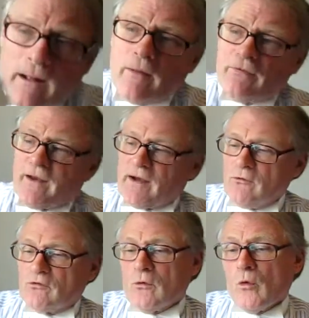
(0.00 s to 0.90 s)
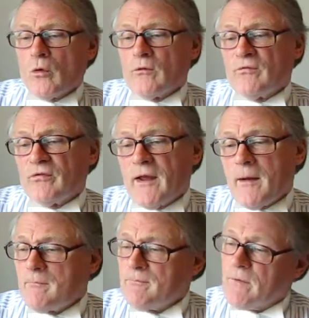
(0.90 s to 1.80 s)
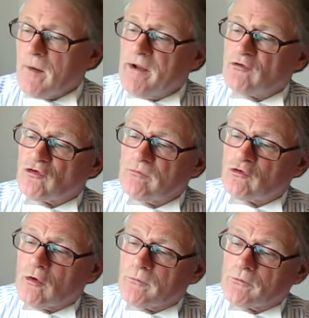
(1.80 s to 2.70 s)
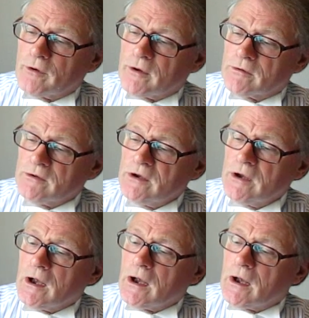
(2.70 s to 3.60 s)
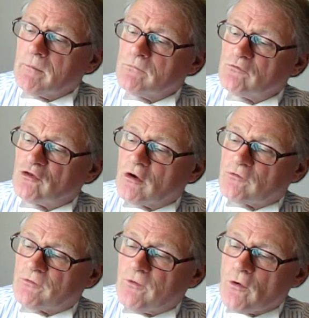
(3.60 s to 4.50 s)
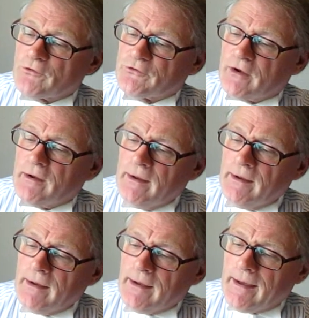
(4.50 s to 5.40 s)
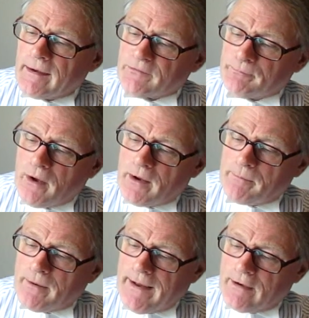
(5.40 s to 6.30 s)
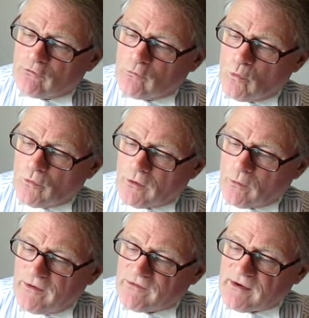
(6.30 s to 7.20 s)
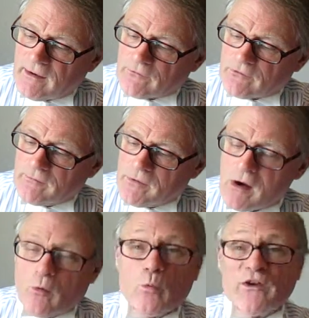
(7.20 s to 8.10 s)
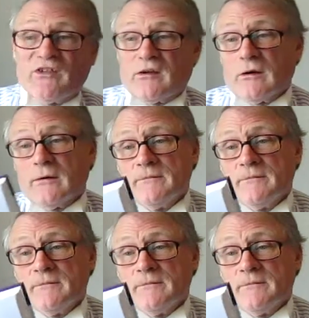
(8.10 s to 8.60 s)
Thank you to all of them. I mentioned John Morrell, Judge Foster, Angus Piper, Andrew Warnock, Queen's Counsel, and Mark Whittaker.